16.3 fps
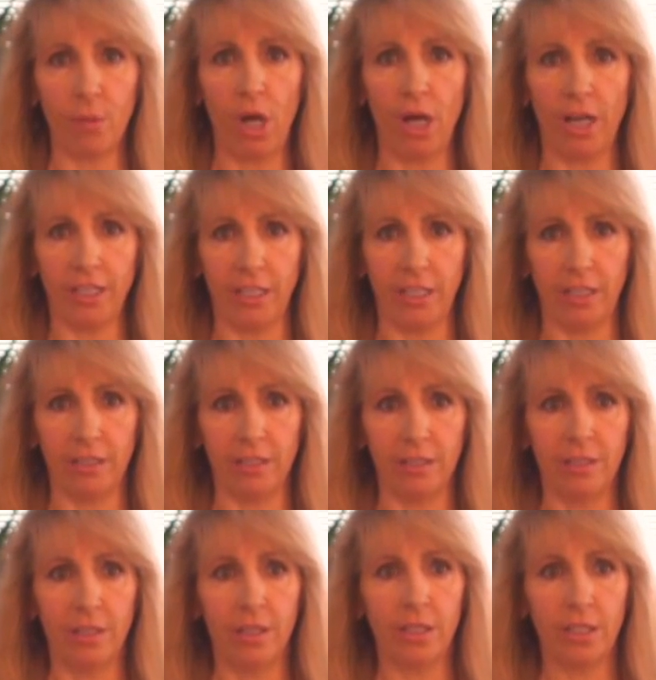body,
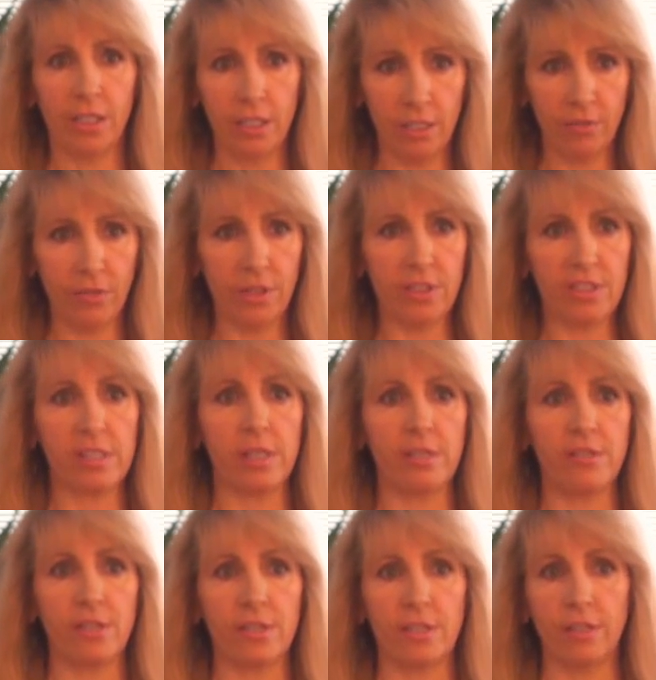given the
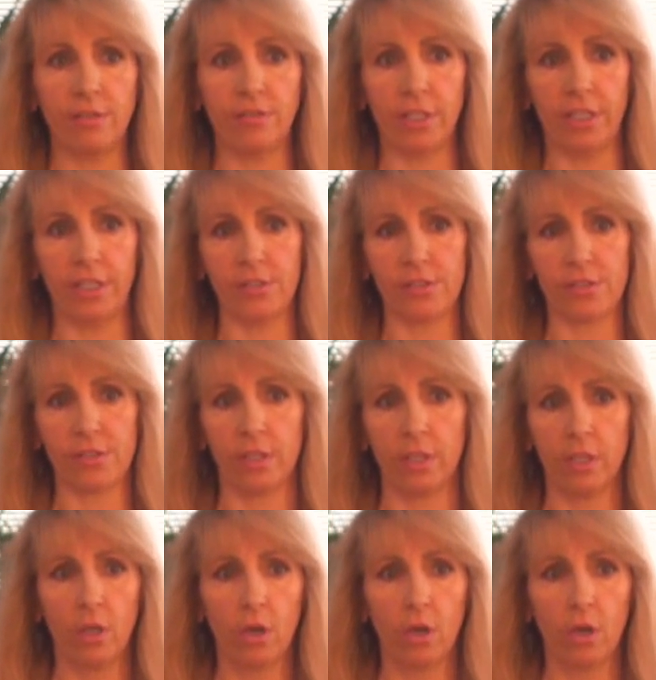sensitivities.